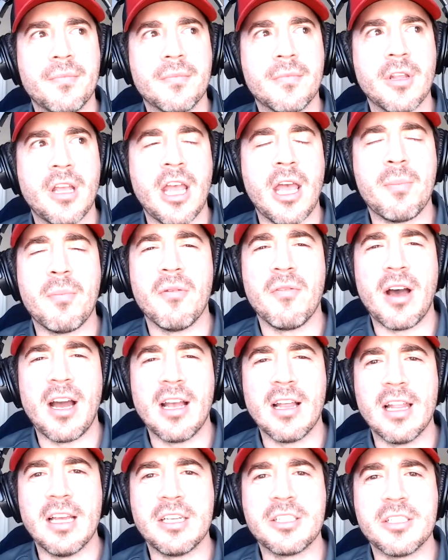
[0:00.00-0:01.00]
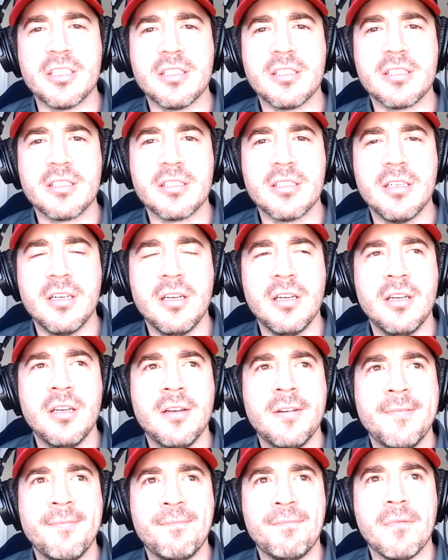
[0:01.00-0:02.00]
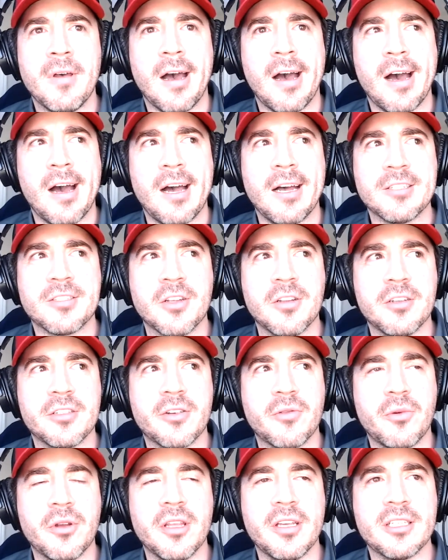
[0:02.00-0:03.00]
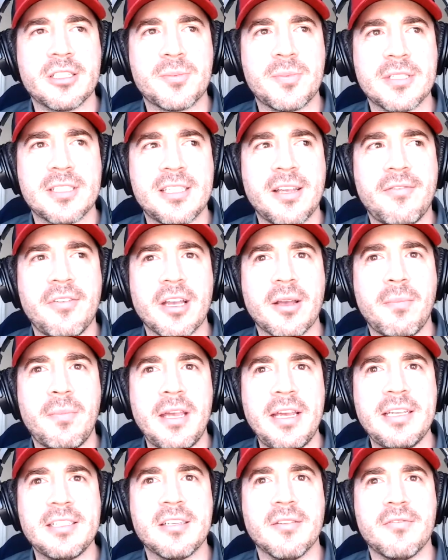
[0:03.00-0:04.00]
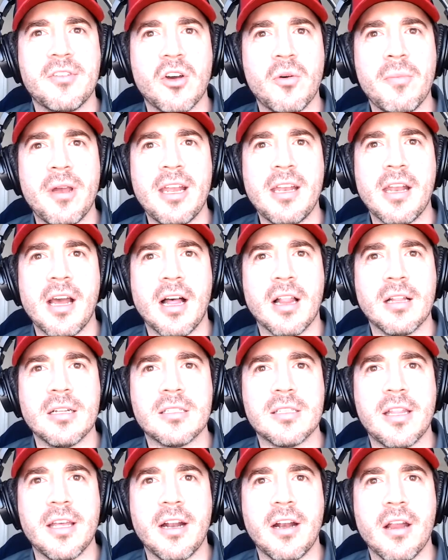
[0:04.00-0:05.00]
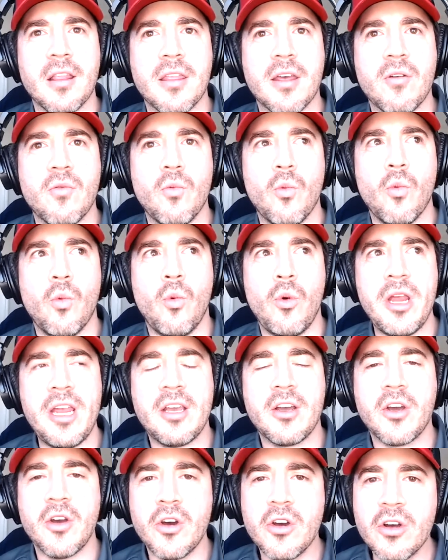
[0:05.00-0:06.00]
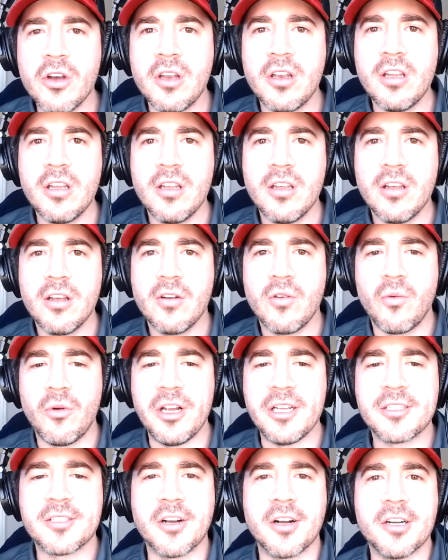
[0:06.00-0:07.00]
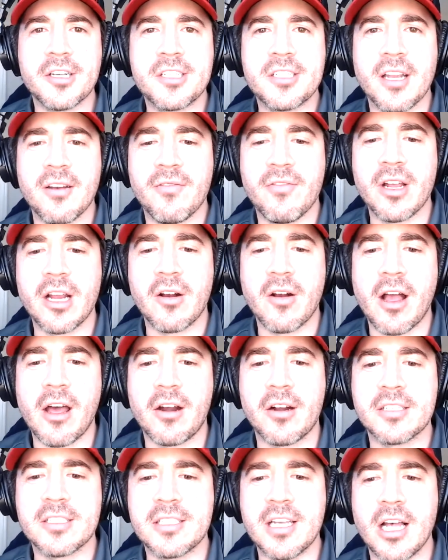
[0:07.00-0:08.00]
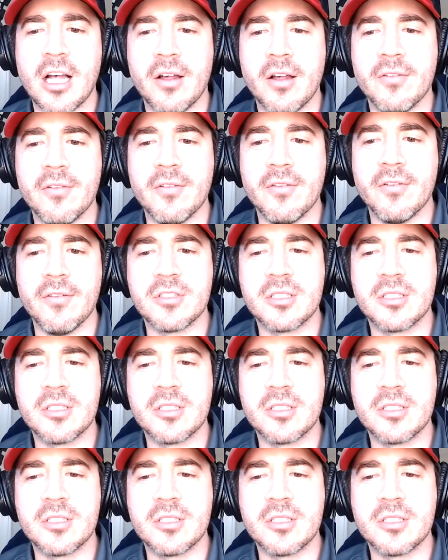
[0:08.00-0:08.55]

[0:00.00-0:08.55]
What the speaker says: HIPAA violations. So there's a really specific piece of domain knowledge there that we could research and figure out ourselves,